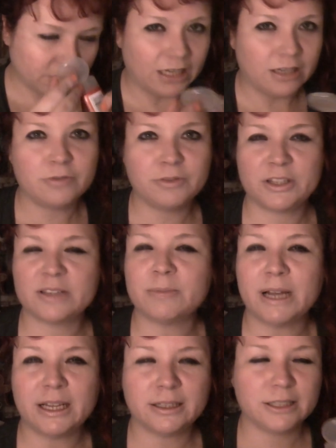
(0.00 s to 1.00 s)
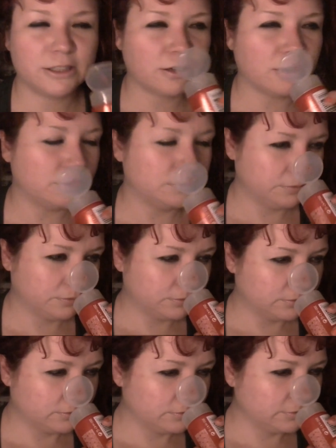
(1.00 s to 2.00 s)
I love the smell. It's got,
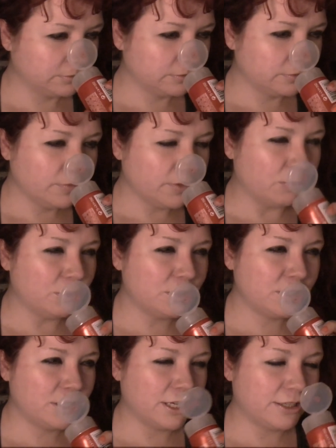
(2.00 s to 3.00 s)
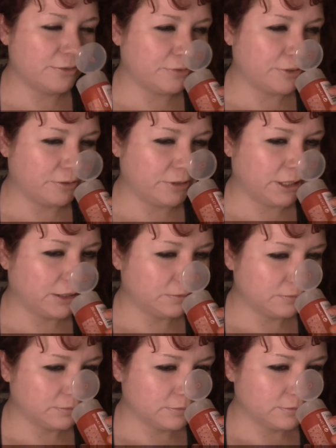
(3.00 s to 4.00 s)
I wouldn't say it's fruity.
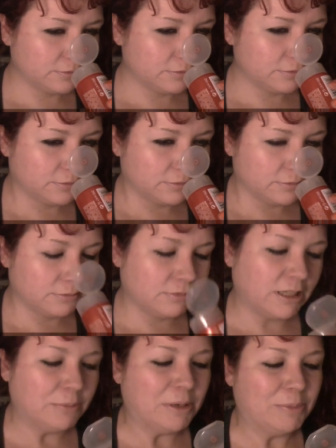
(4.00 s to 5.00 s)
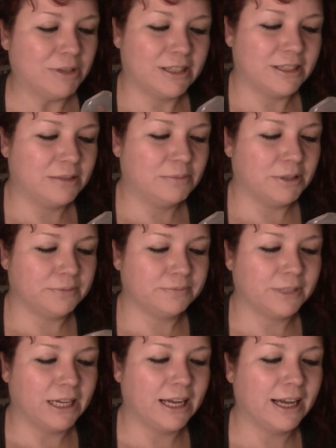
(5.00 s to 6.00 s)
Well, maybe a little, but
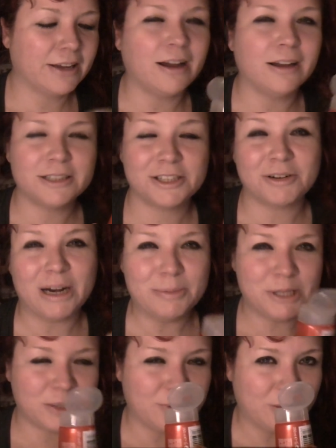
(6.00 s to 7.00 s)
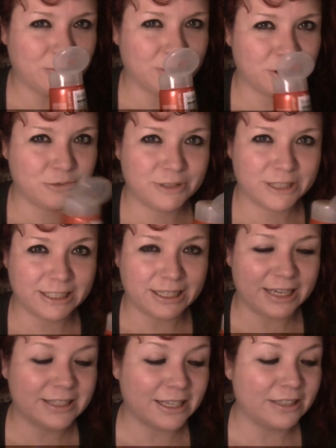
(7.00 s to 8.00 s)
I can't describe the smell, but it's really
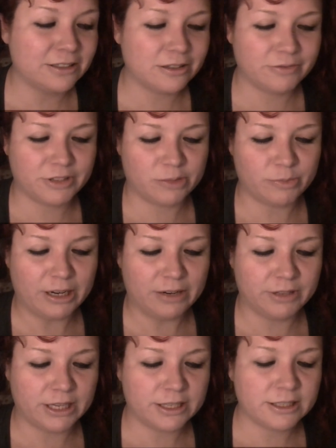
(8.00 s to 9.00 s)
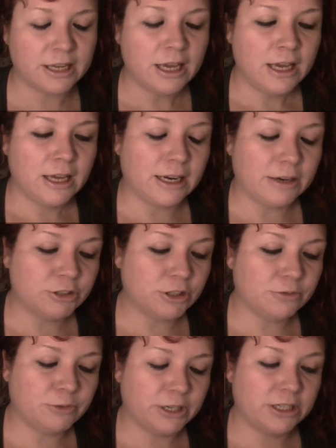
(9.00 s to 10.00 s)
nice. I love the smell of this. Now,
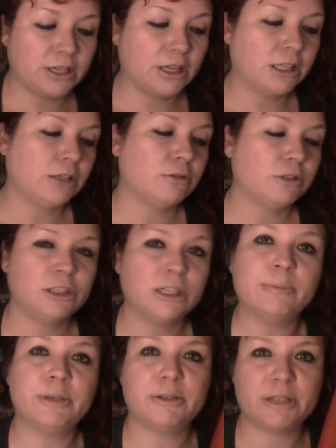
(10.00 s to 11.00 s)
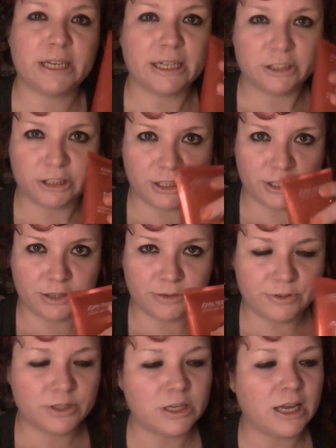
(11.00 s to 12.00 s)
John Frieda are the only shampoos I actually
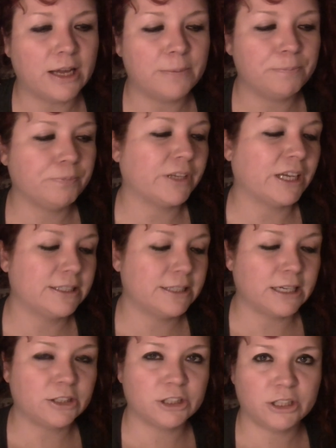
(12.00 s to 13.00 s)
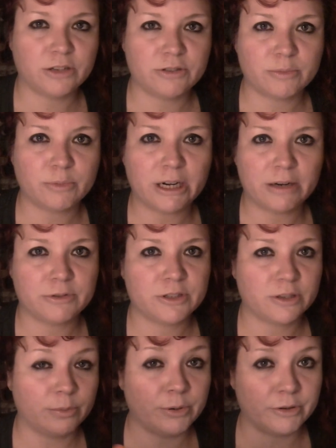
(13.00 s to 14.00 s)
use. I did actually use them when I
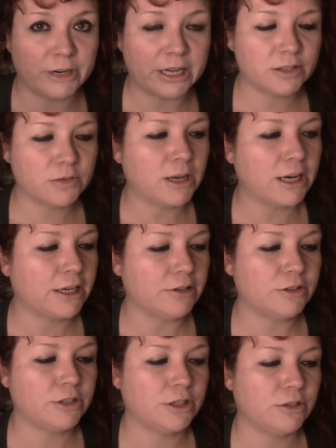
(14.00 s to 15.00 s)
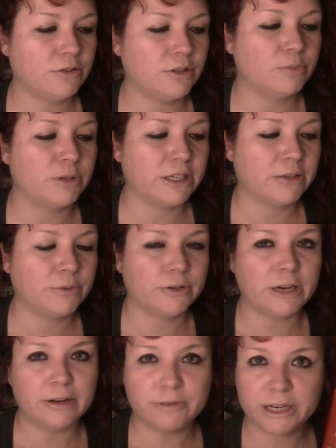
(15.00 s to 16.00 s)
was a brunette as well. I used to use the Brilliant
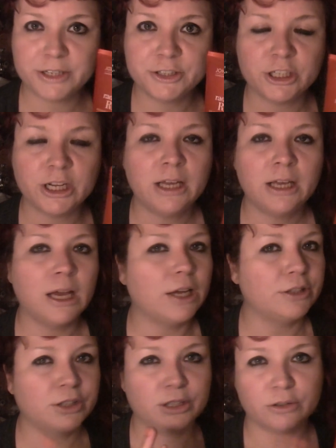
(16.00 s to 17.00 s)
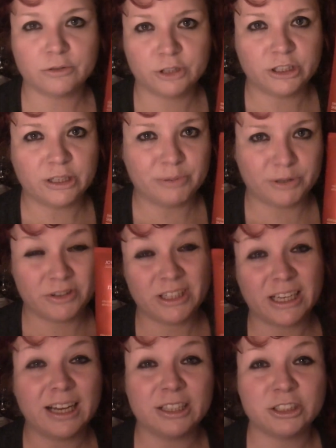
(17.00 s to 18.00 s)
Brunette range, and they're the only shampoos
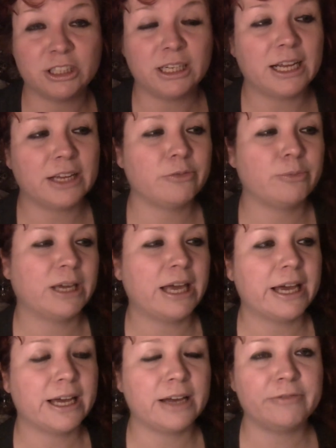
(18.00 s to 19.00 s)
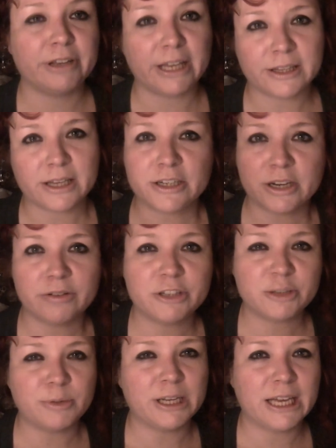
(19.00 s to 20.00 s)
that I actually like for my hair. I feel like they
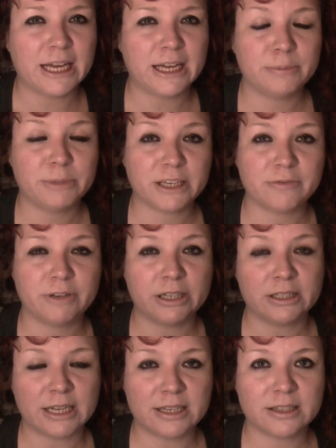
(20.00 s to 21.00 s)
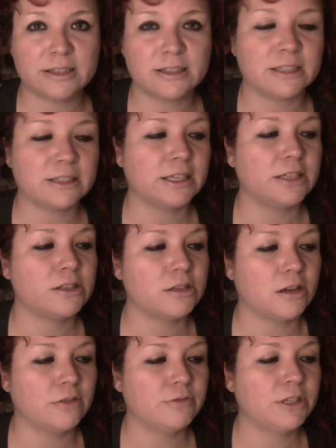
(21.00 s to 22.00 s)
nourish my hair and make it feel nice and silky and
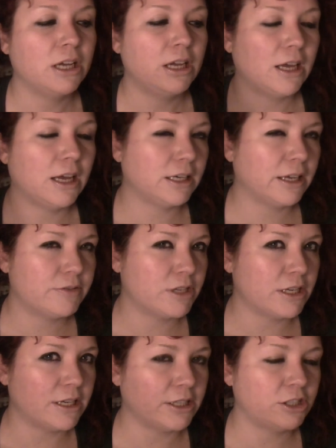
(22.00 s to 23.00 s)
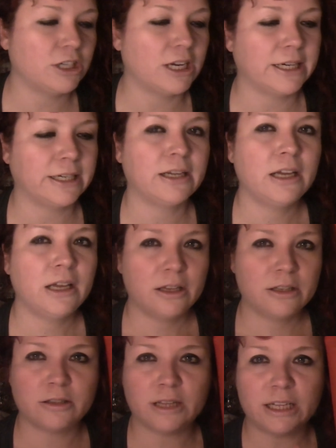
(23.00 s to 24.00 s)
soft, and it gives it a nice shine.
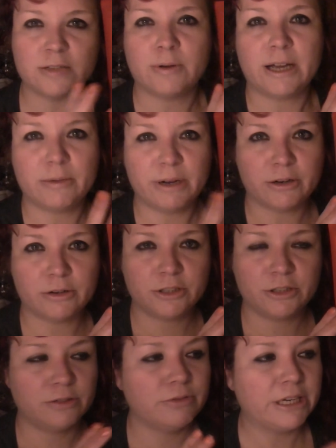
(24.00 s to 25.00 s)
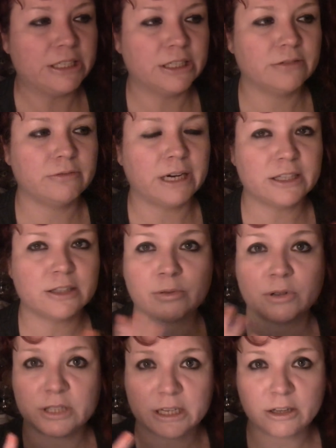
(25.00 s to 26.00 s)
So that's why I went on to the Radiant Reds
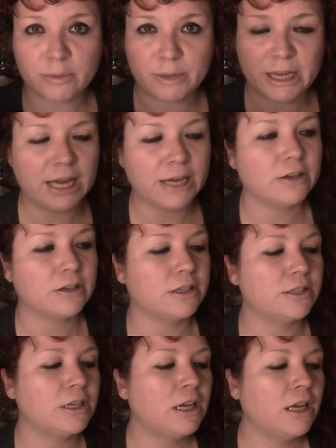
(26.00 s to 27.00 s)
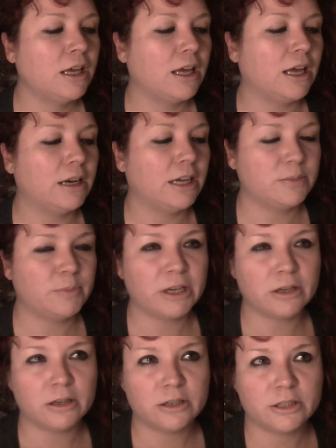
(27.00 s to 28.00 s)
once I got my hair coloured. And it's been
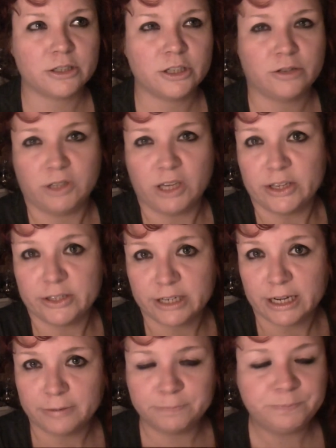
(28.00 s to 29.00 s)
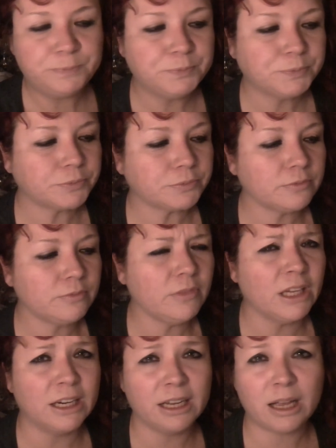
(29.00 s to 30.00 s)
coloured 2 years now,
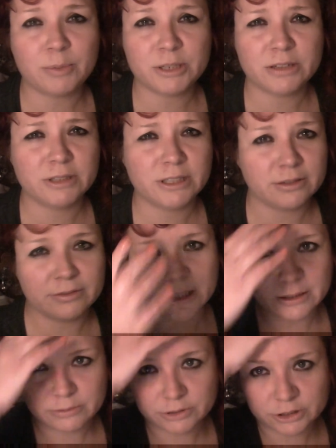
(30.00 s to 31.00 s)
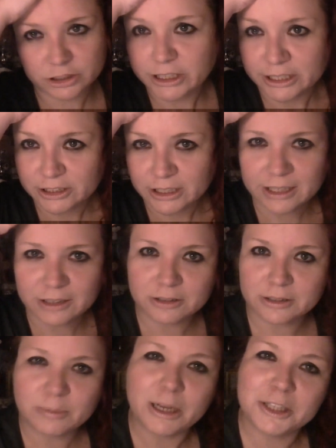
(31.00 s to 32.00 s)
and I absolutely love it. I wouldn't change it. I
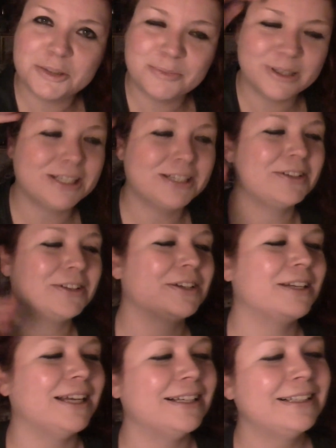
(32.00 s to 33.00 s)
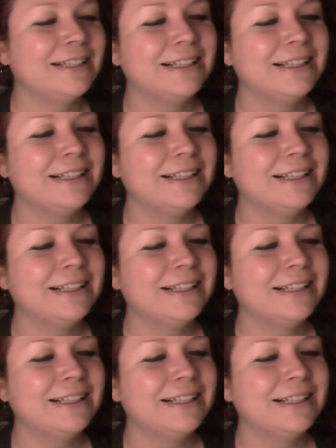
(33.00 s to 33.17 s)
couldn't imagine being another colour.